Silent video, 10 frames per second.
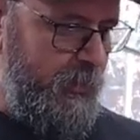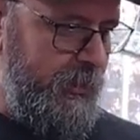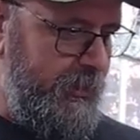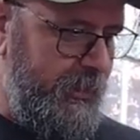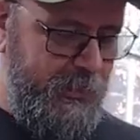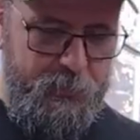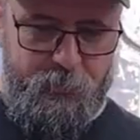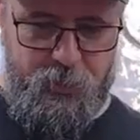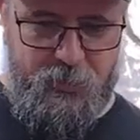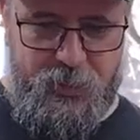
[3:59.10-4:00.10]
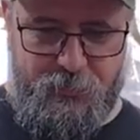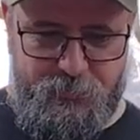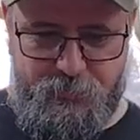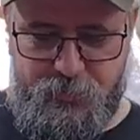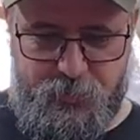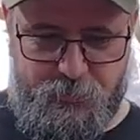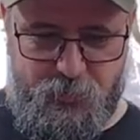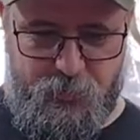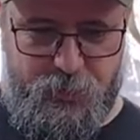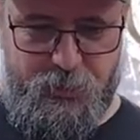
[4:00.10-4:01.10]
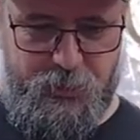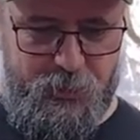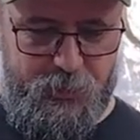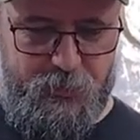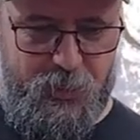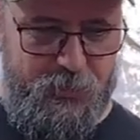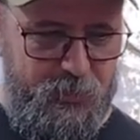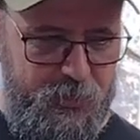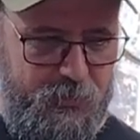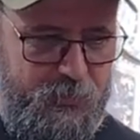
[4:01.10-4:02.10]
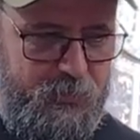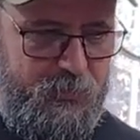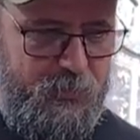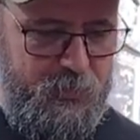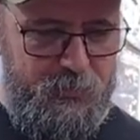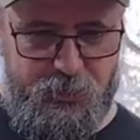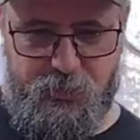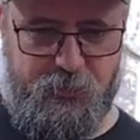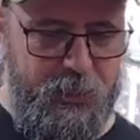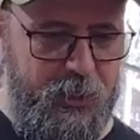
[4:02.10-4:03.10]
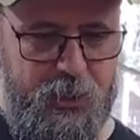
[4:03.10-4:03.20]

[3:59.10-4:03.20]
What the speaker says: when you get your bow out in the morning and you're going to go out shooting, don't just string